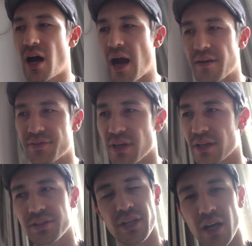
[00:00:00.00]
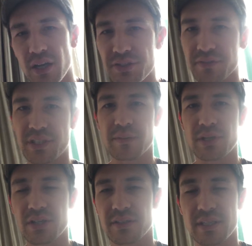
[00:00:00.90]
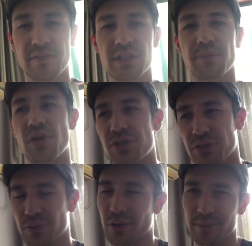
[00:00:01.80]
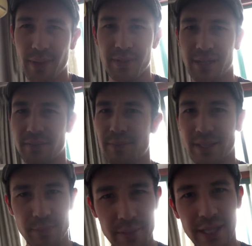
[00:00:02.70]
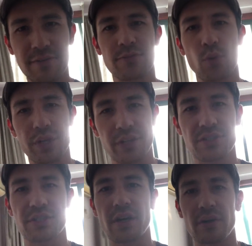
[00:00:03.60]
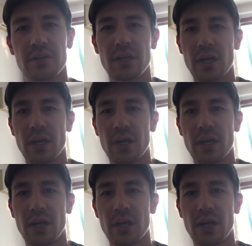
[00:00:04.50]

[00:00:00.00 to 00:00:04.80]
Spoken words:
I've done tons of TV commercials, or maybe not, maybe like 40 or so,